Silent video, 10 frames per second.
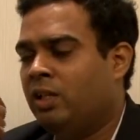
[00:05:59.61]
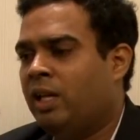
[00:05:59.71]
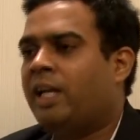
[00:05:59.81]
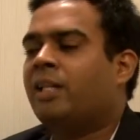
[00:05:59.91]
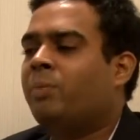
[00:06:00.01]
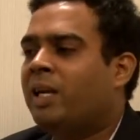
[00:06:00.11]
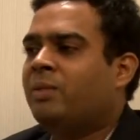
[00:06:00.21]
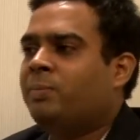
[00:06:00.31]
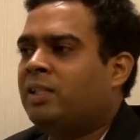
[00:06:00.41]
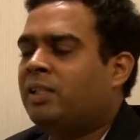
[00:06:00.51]
And the
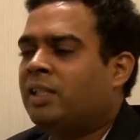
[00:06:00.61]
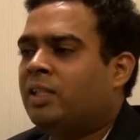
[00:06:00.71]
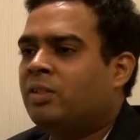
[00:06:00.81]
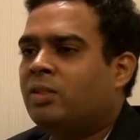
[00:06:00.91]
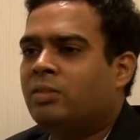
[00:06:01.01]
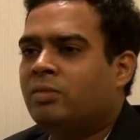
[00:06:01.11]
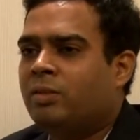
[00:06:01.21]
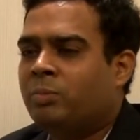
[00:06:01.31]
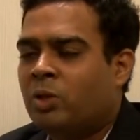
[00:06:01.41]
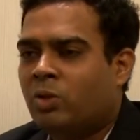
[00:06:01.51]
best part is,
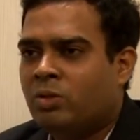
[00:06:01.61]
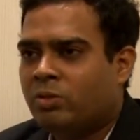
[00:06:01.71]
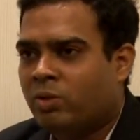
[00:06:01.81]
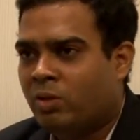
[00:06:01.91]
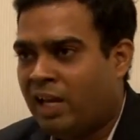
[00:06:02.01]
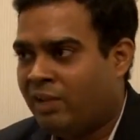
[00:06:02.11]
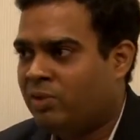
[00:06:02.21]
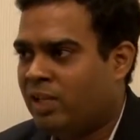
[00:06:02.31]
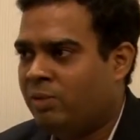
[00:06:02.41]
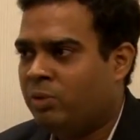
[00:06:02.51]
because of our
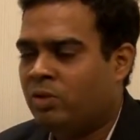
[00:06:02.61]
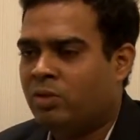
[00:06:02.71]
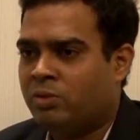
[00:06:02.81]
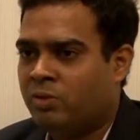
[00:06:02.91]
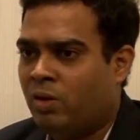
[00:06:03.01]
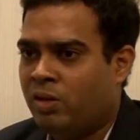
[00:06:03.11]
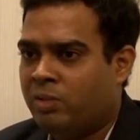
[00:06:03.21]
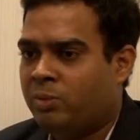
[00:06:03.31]
lifestyle, because of our knowledge,